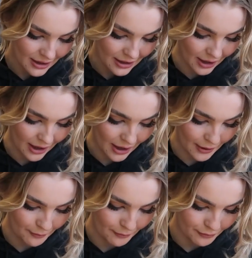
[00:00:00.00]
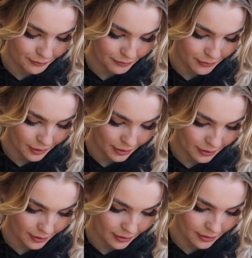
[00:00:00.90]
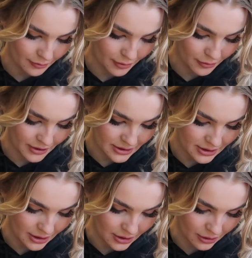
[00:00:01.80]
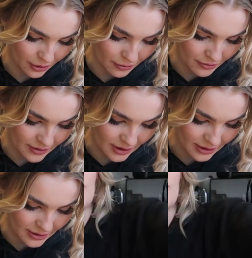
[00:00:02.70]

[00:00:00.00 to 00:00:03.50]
but we're just gonna go with this.